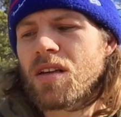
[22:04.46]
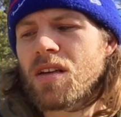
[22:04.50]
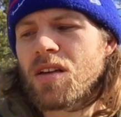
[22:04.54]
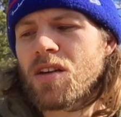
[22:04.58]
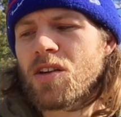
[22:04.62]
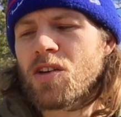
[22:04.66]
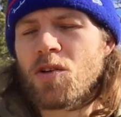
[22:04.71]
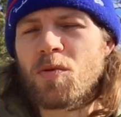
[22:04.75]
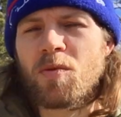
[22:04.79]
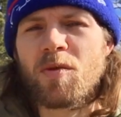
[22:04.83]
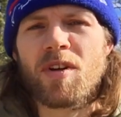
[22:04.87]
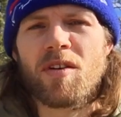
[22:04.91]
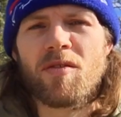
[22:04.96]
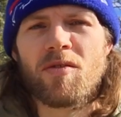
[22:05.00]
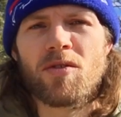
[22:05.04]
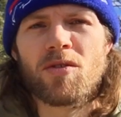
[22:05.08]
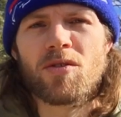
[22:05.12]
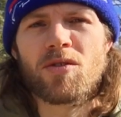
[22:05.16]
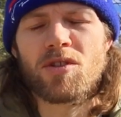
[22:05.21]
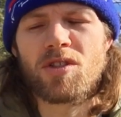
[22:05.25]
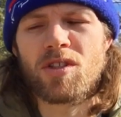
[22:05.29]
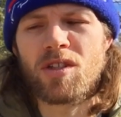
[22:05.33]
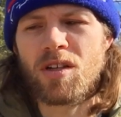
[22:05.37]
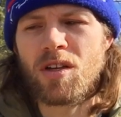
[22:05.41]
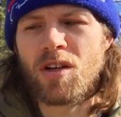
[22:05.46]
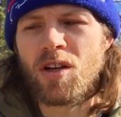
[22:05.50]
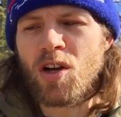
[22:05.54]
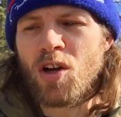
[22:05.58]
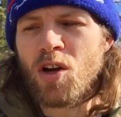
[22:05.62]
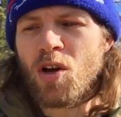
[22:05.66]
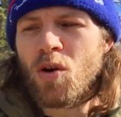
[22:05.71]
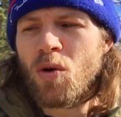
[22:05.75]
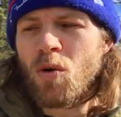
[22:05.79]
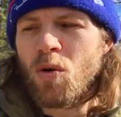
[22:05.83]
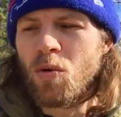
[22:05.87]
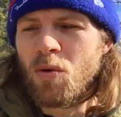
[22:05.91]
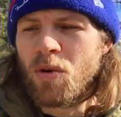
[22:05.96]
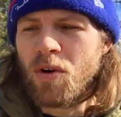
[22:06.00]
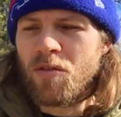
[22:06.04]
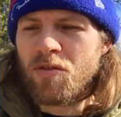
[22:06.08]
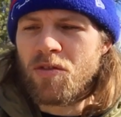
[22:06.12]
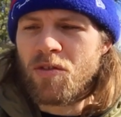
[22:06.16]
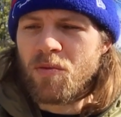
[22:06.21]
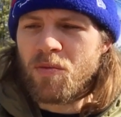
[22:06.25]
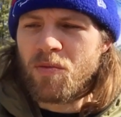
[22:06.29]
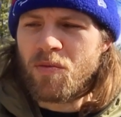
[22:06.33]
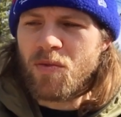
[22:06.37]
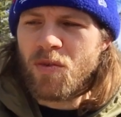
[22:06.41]
human evolution. We went
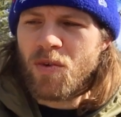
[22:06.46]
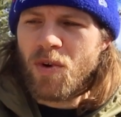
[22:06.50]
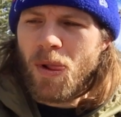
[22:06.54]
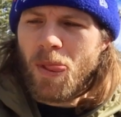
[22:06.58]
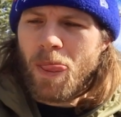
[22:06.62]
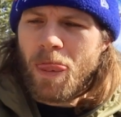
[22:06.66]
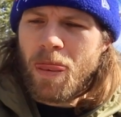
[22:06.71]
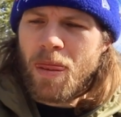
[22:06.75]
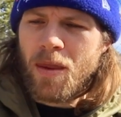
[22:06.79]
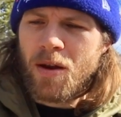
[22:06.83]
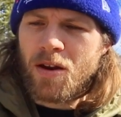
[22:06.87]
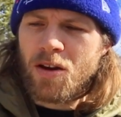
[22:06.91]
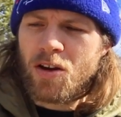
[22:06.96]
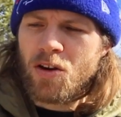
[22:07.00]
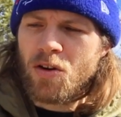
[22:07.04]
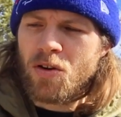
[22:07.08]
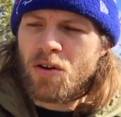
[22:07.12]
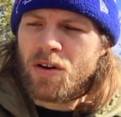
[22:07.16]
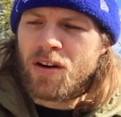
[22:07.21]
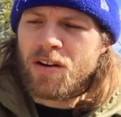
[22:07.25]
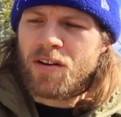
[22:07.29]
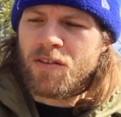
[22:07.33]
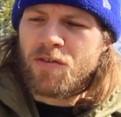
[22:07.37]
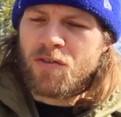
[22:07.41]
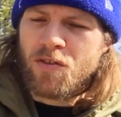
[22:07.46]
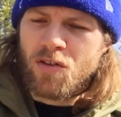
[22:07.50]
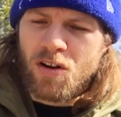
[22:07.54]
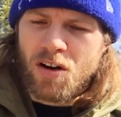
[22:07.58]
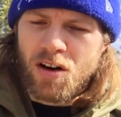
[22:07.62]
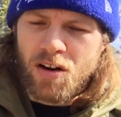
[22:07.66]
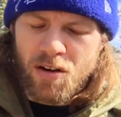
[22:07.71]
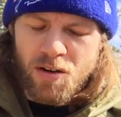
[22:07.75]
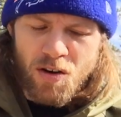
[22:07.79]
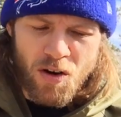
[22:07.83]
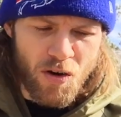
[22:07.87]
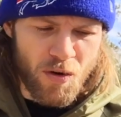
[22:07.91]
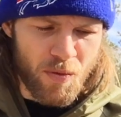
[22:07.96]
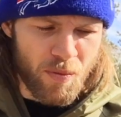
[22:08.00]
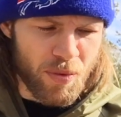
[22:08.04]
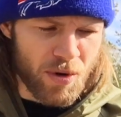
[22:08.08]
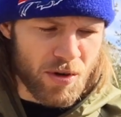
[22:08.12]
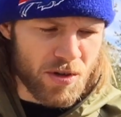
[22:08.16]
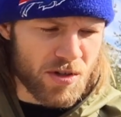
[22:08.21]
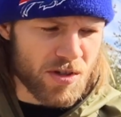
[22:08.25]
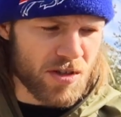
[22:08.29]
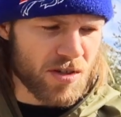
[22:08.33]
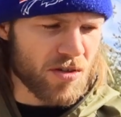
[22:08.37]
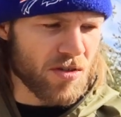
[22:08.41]
from going for our own
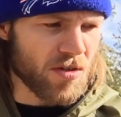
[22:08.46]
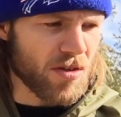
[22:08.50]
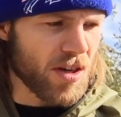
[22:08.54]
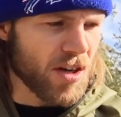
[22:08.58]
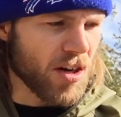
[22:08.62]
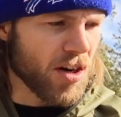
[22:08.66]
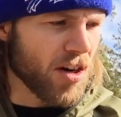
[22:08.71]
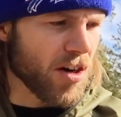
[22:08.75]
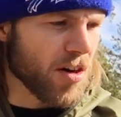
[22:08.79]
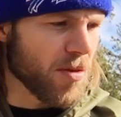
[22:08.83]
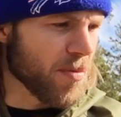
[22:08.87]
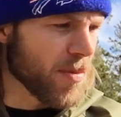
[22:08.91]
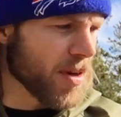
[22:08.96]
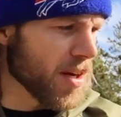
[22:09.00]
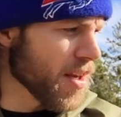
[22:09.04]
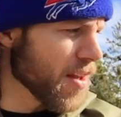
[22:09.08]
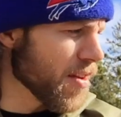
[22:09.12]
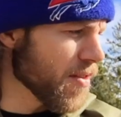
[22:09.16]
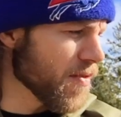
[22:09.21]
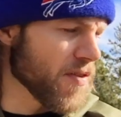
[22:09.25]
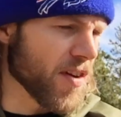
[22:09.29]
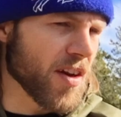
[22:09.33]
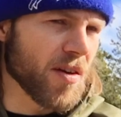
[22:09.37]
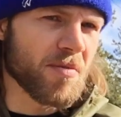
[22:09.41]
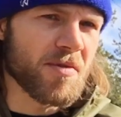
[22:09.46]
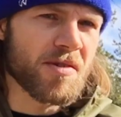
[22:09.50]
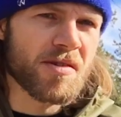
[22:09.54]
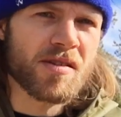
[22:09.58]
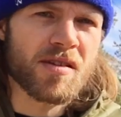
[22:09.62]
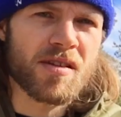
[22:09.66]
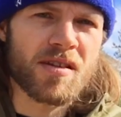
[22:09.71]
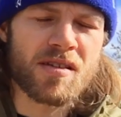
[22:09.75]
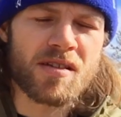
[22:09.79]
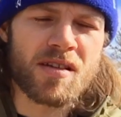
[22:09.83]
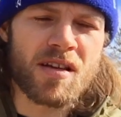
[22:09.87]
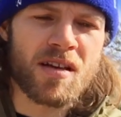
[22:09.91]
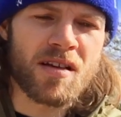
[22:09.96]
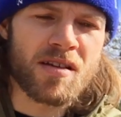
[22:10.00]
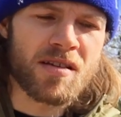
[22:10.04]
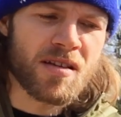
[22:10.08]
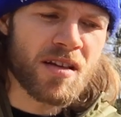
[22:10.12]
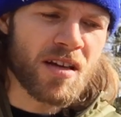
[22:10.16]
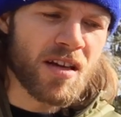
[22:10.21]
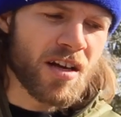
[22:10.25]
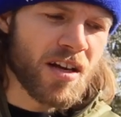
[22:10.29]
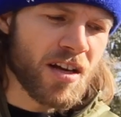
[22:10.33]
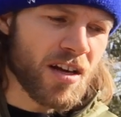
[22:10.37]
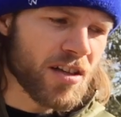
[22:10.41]
personal and our immediate family success
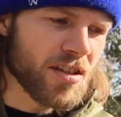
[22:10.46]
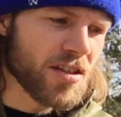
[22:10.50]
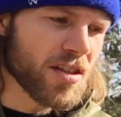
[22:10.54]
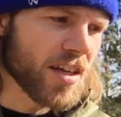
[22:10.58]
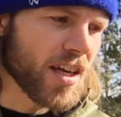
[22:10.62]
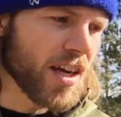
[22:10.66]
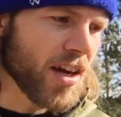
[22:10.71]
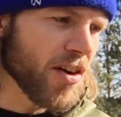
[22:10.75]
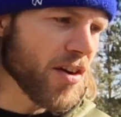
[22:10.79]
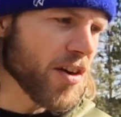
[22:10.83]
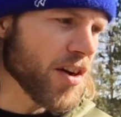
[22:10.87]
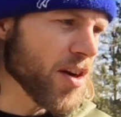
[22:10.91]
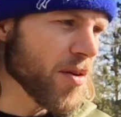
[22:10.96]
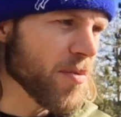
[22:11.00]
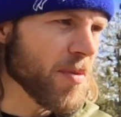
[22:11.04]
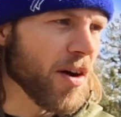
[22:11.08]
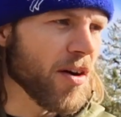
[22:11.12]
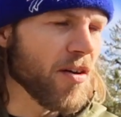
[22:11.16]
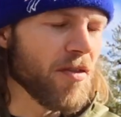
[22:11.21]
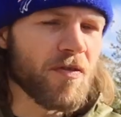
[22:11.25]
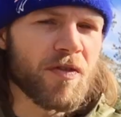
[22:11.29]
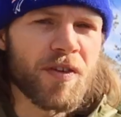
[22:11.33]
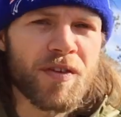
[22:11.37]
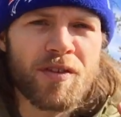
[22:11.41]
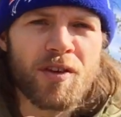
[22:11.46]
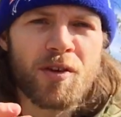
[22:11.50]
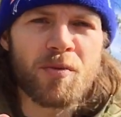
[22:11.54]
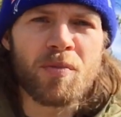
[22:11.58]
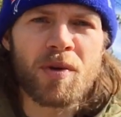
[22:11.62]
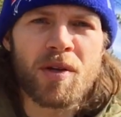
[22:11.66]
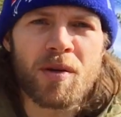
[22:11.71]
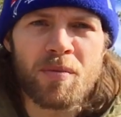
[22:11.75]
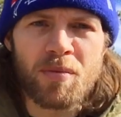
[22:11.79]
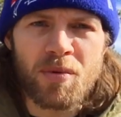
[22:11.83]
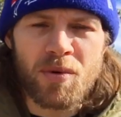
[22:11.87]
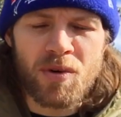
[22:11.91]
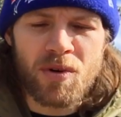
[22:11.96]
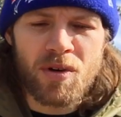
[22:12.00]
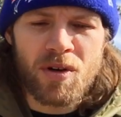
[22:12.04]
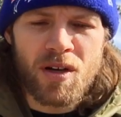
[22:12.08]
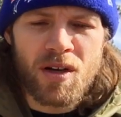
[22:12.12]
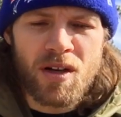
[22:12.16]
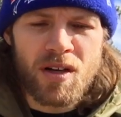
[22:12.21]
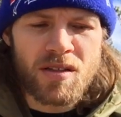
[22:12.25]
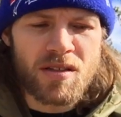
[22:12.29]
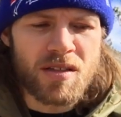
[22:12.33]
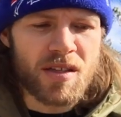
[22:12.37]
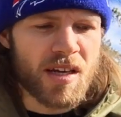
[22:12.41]
to caring about 50 people,
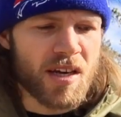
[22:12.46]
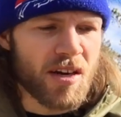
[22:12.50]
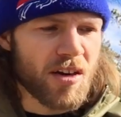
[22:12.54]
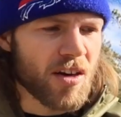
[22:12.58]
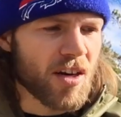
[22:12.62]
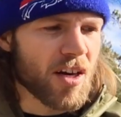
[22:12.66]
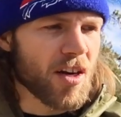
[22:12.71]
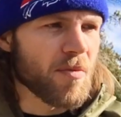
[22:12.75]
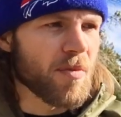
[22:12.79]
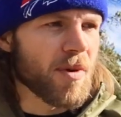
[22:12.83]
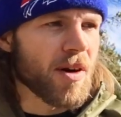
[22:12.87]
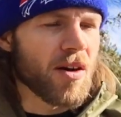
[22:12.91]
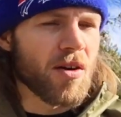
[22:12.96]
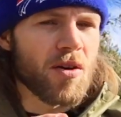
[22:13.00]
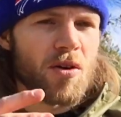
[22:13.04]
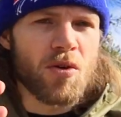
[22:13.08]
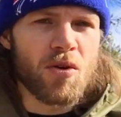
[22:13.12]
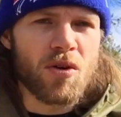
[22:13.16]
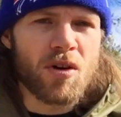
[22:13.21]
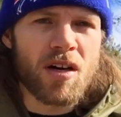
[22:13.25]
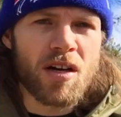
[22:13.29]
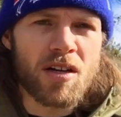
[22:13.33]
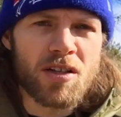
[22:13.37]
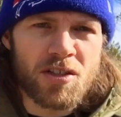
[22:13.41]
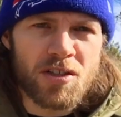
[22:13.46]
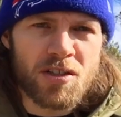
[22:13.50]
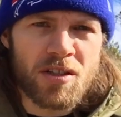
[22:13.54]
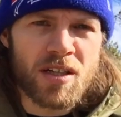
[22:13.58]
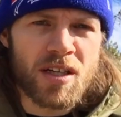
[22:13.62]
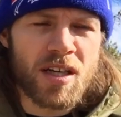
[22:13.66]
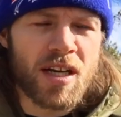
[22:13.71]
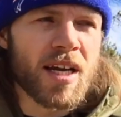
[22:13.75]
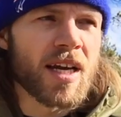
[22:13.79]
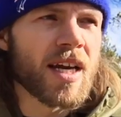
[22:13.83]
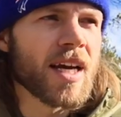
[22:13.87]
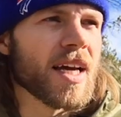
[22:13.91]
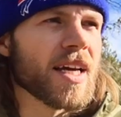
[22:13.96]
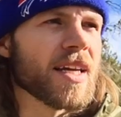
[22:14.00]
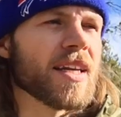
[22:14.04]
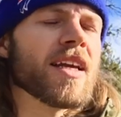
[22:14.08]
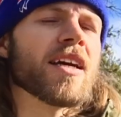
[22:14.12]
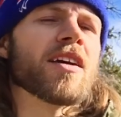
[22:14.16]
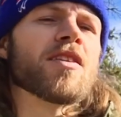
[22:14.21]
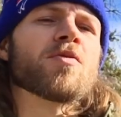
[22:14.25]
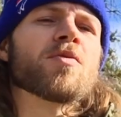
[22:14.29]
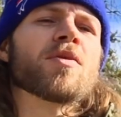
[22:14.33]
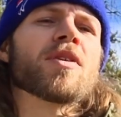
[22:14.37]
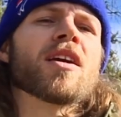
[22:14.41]
to caring about a whole country, and
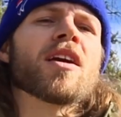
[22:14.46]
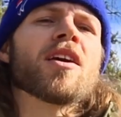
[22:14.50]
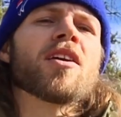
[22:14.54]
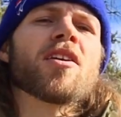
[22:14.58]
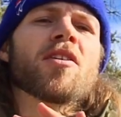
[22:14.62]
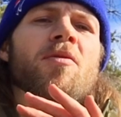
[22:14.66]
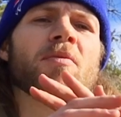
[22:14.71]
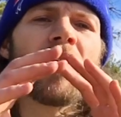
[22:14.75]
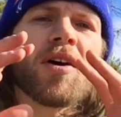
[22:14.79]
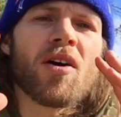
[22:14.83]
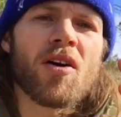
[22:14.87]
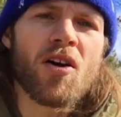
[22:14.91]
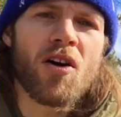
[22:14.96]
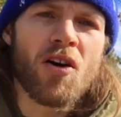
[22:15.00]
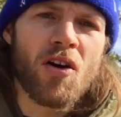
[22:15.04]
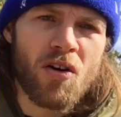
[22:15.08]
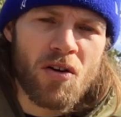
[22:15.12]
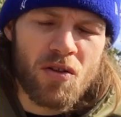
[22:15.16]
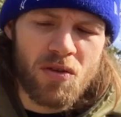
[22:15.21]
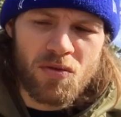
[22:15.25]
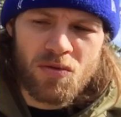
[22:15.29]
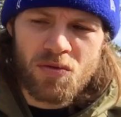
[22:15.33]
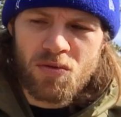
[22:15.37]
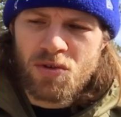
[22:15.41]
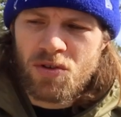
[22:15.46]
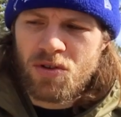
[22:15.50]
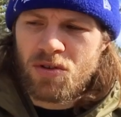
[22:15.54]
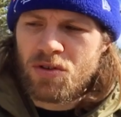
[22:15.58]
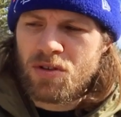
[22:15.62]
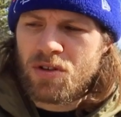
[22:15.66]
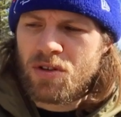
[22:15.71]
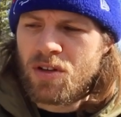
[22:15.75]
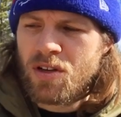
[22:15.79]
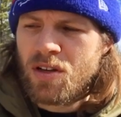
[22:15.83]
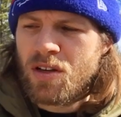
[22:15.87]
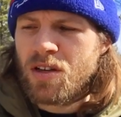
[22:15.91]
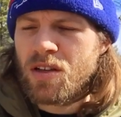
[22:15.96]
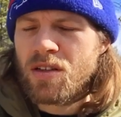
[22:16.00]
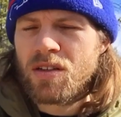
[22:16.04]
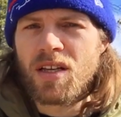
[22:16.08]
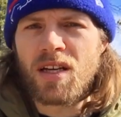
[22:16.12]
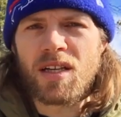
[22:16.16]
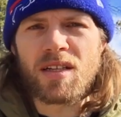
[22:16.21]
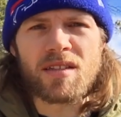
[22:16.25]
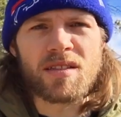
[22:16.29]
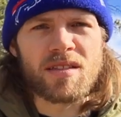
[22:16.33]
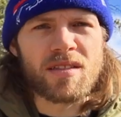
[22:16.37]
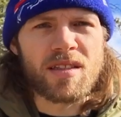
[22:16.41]
next we care about all the world.
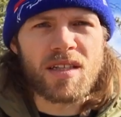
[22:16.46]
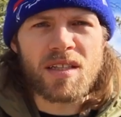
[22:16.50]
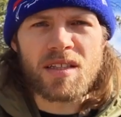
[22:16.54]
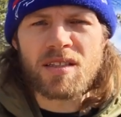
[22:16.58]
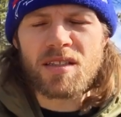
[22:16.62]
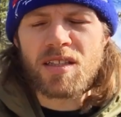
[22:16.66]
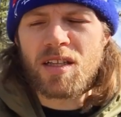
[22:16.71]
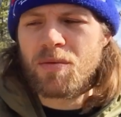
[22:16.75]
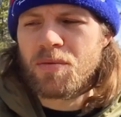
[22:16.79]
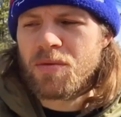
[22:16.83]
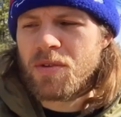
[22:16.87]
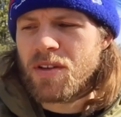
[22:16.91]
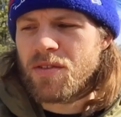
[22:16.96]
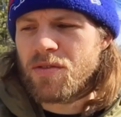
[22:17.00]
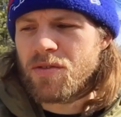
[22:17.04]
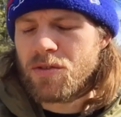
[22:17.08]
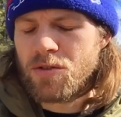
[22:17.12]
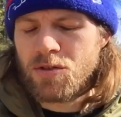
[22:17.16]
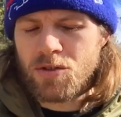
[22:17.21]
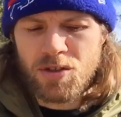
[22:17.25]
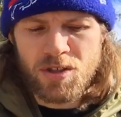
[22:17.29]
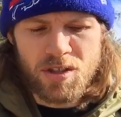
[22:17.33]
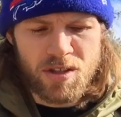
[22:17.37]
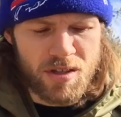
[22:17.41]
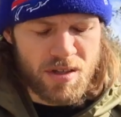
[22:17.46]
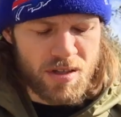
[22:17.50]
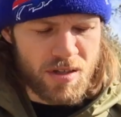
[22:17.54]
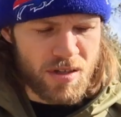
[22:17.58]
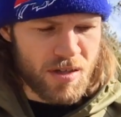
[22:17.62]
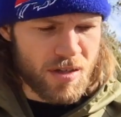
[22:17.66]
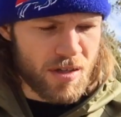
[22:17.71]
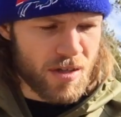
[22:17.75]
That is the next step in evolution.